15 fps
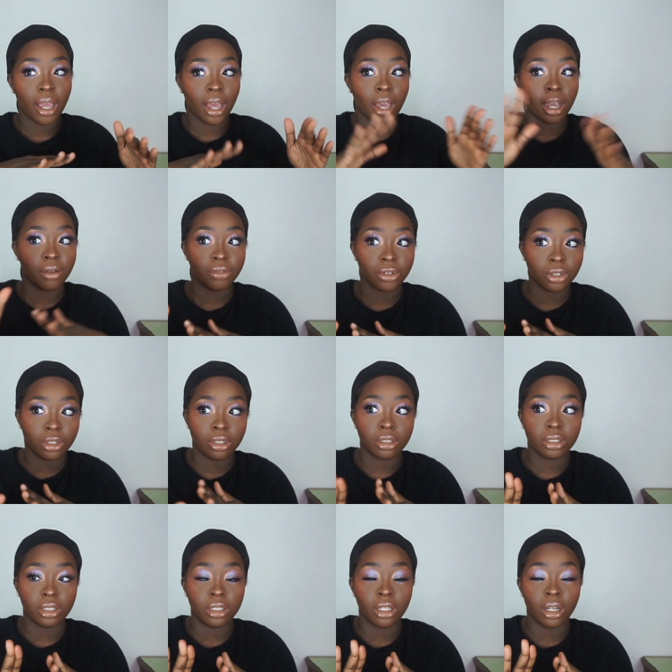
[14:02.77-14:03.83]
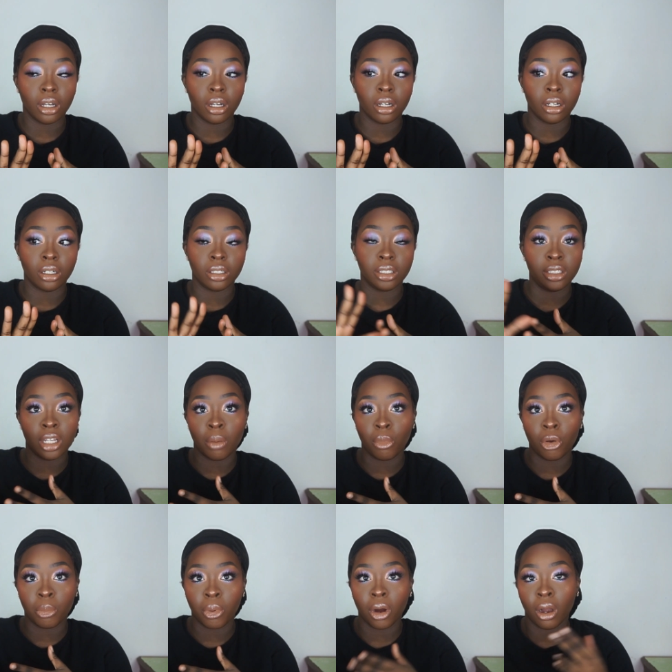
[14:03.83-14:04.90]
after the
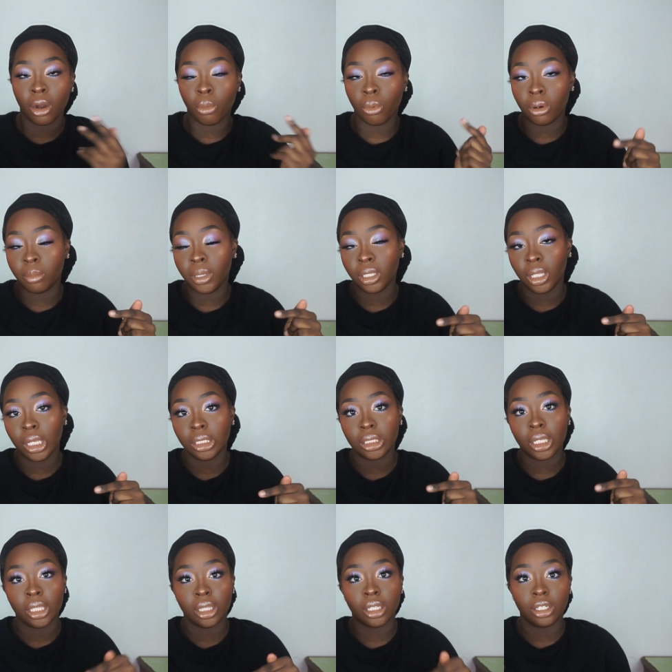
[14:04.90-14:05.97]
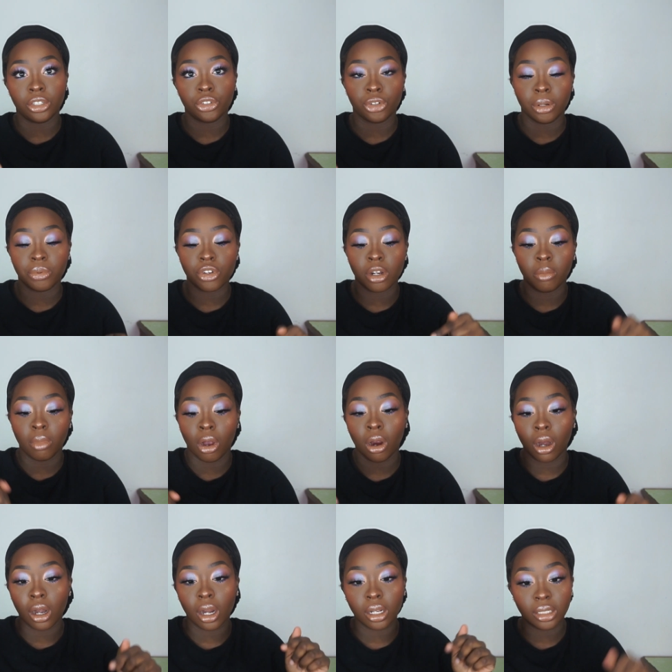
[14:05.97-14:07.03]
demo part will be linked in the description
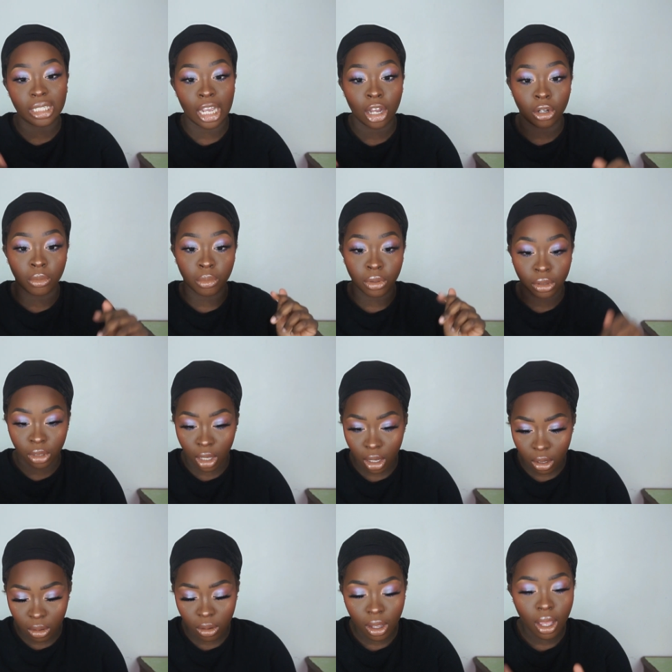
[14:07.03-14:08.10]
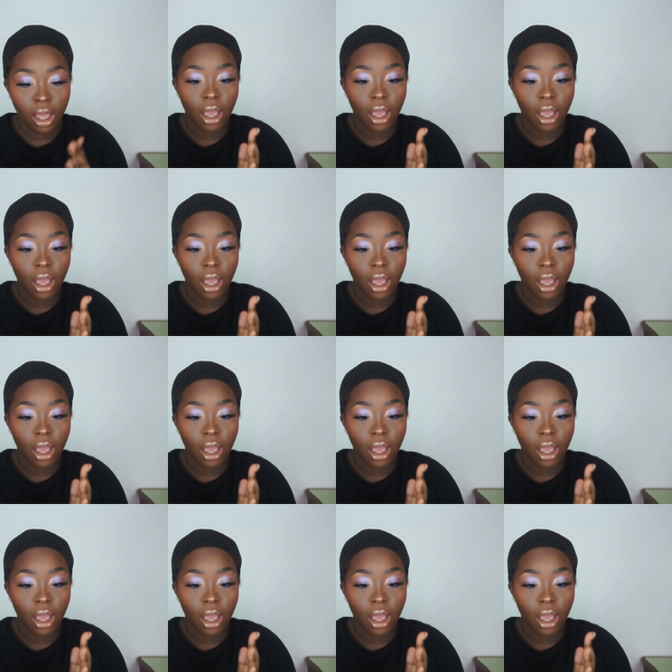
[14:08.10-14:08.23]
bar down below.